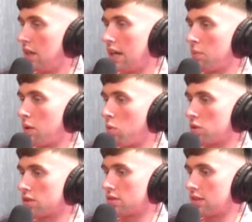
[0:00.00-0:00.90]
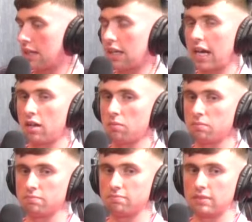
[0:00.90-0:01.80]
It, it wasn't like lying up
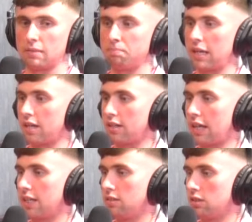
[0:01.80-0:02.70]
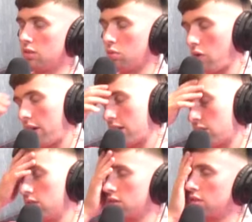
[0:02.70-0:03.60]
in bed at night, you know, worrying,
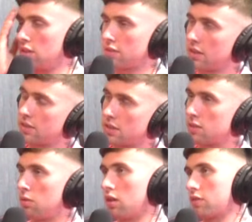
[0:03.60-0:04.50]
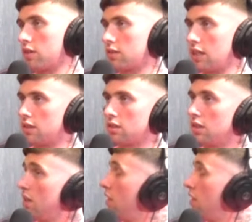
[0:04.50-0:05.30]
oh god, I have got this tomorrow, I've got that, or